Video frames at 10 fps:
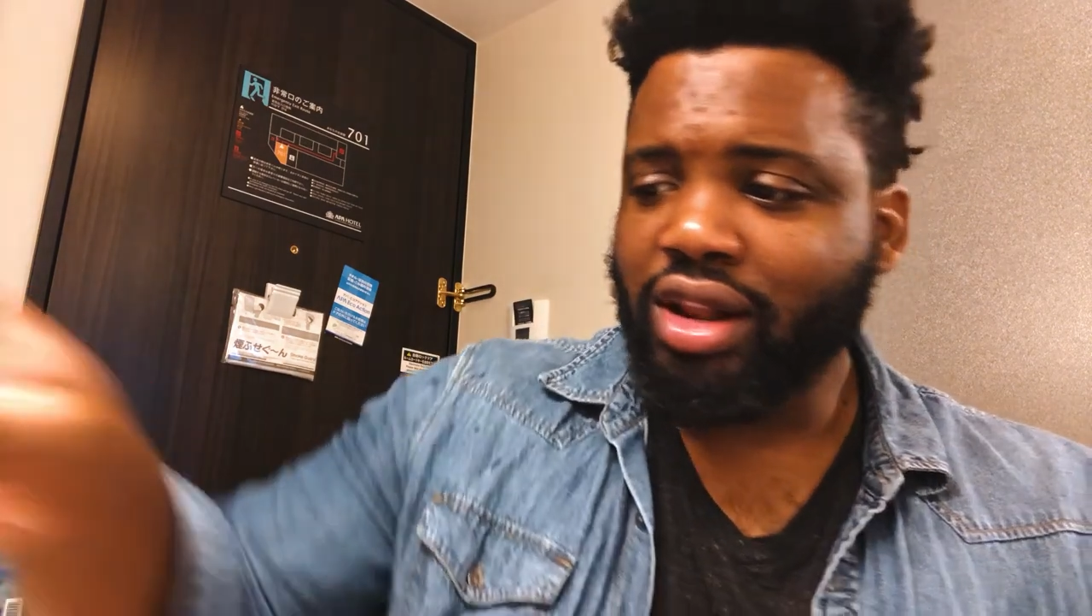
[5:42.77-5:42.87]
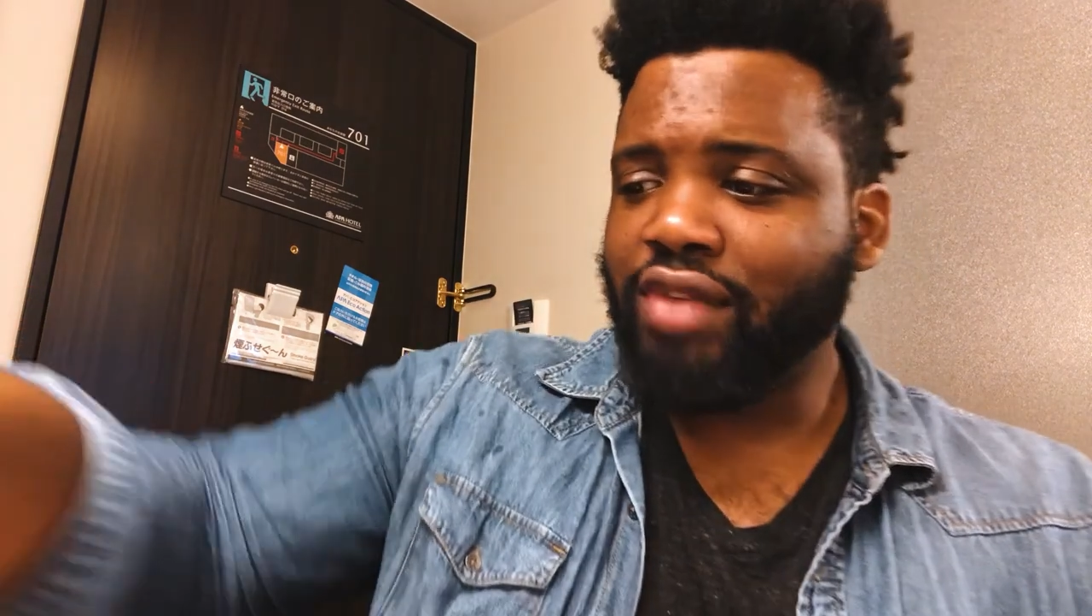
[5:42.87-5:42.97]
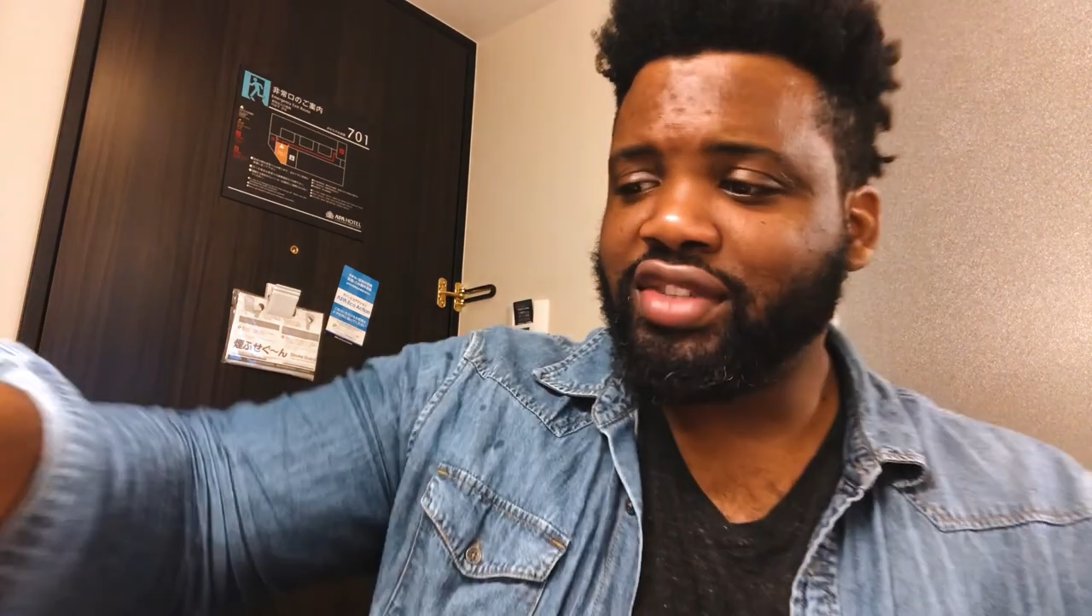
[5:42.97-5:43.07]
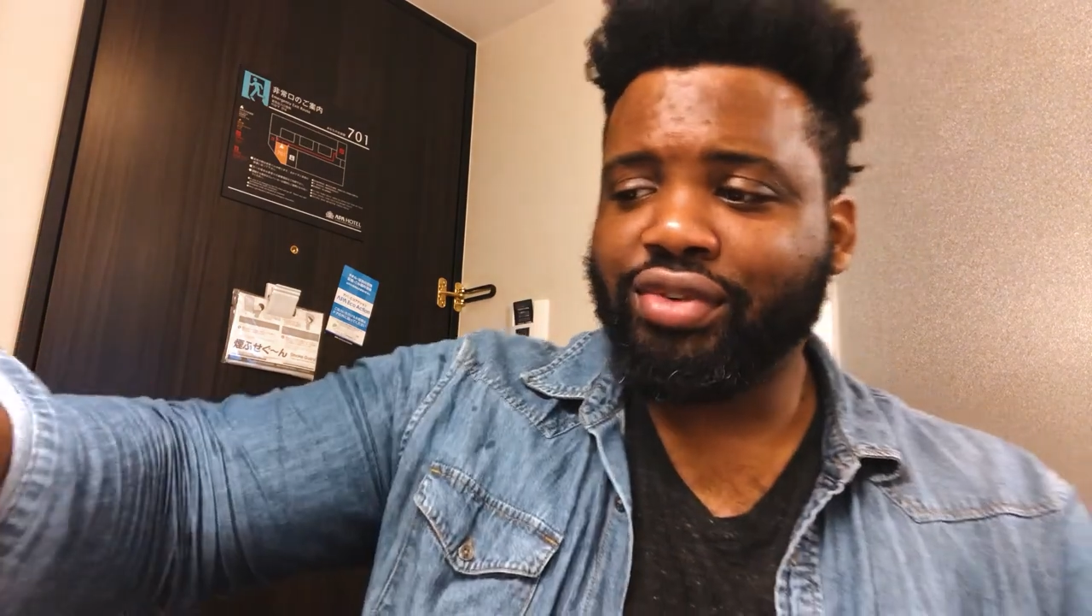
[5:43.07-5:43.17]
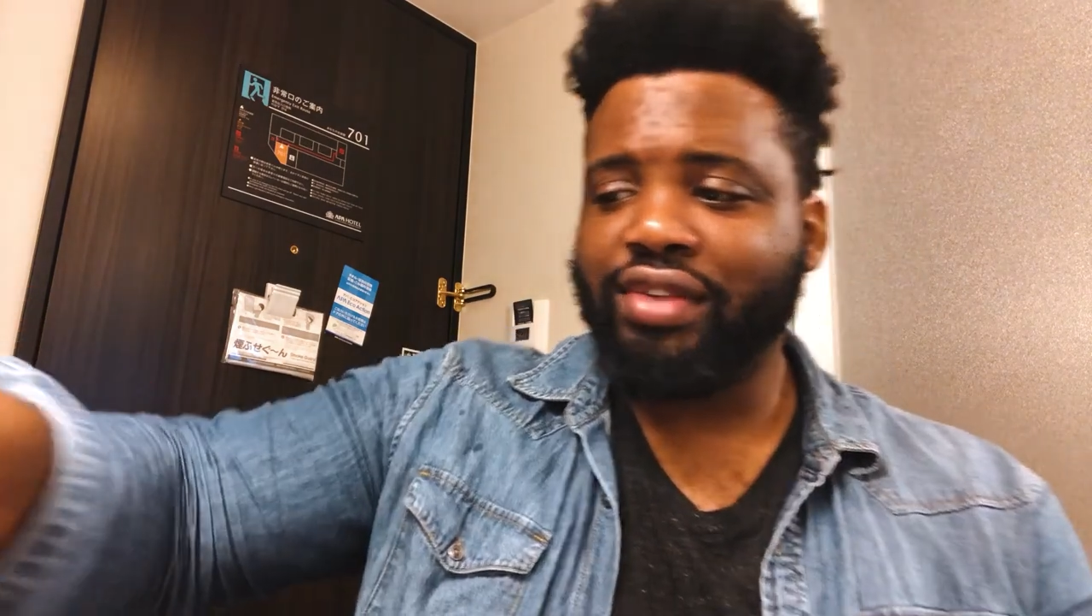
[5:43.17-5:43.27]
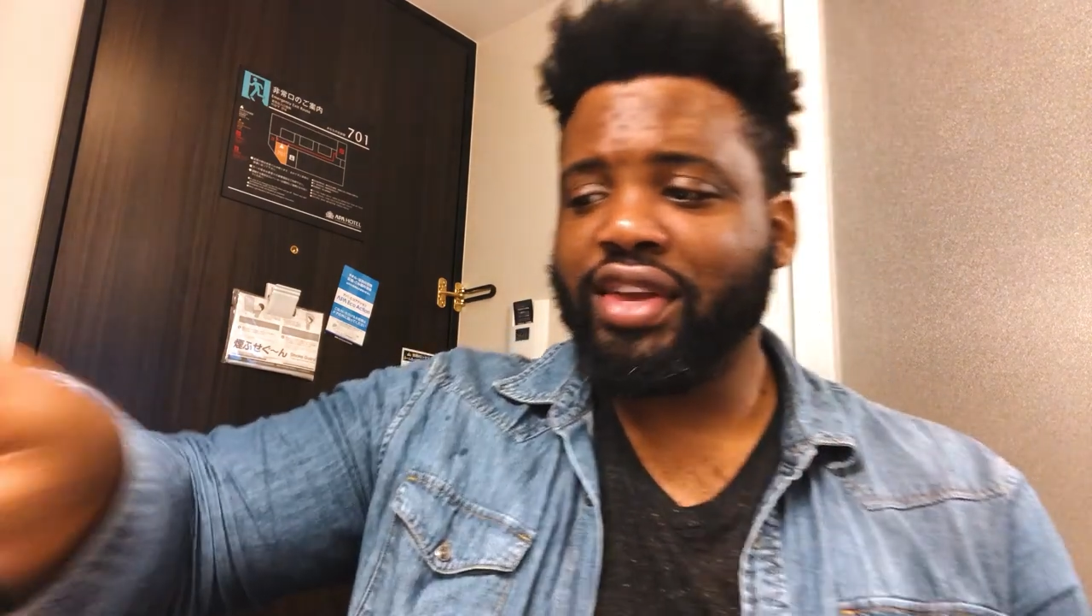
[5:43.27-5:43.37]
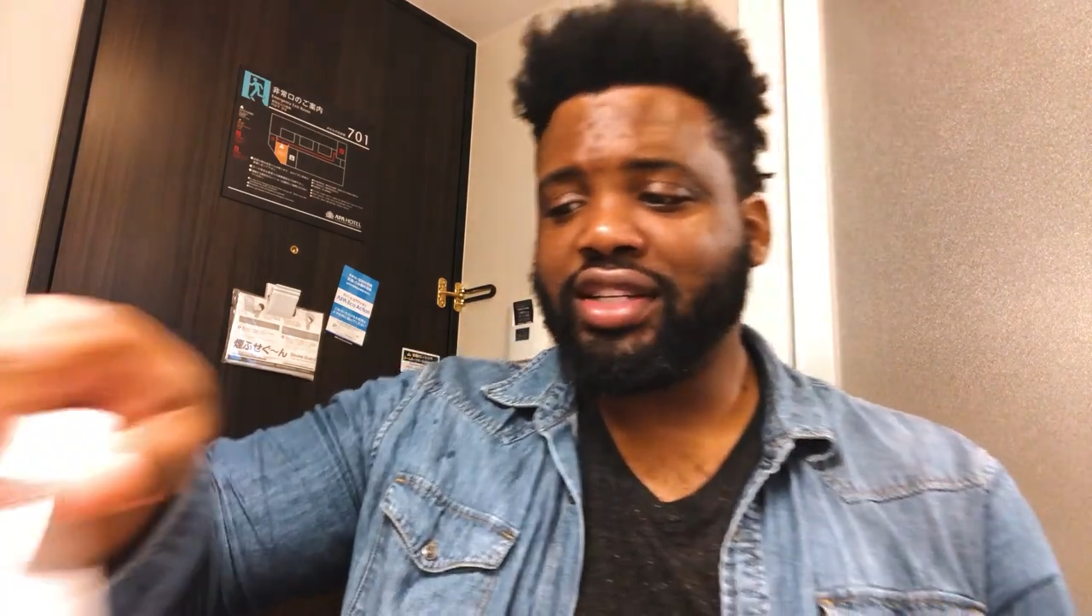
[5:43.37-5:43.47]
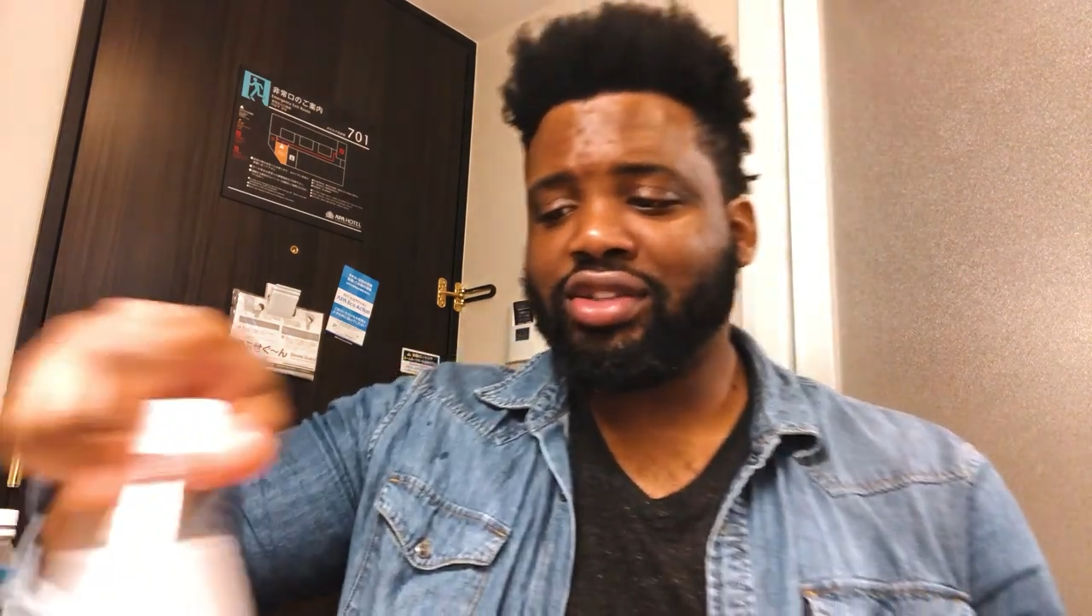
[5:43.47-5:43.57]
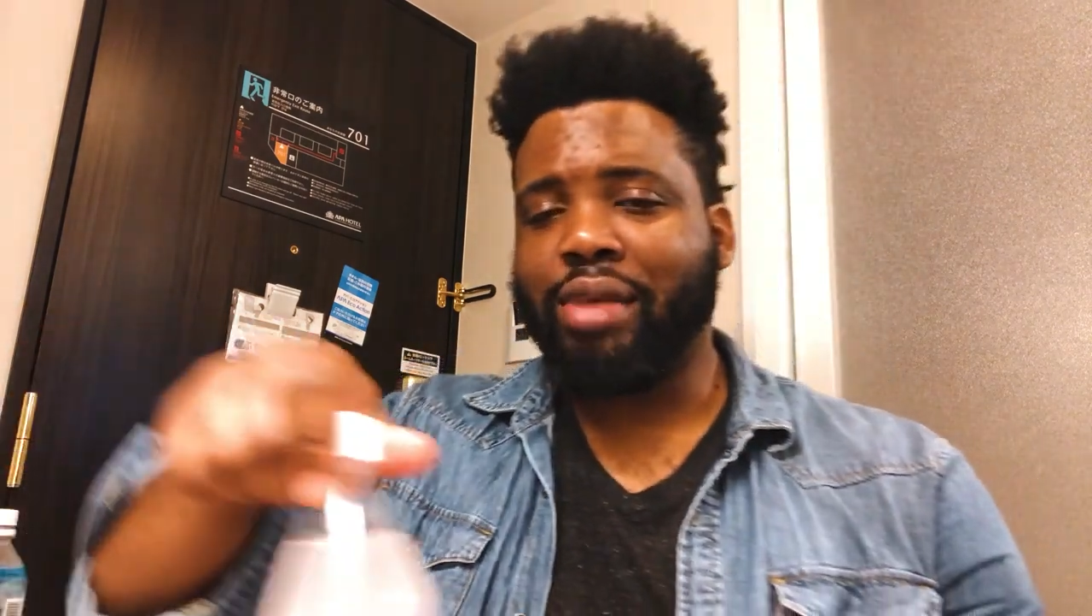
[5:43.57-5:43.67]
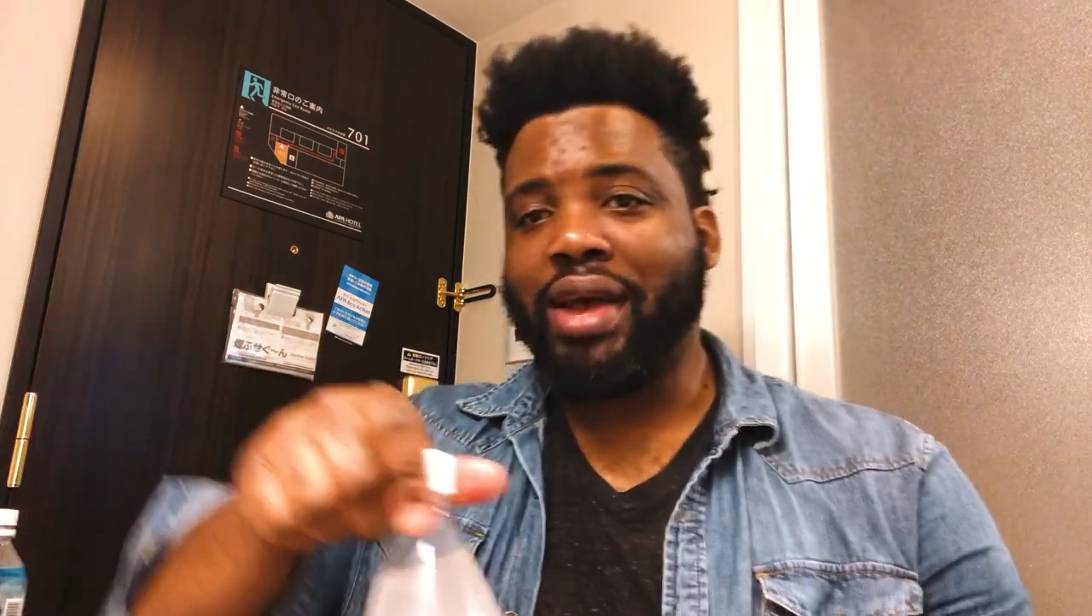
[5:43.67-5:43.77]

lot of different things, so I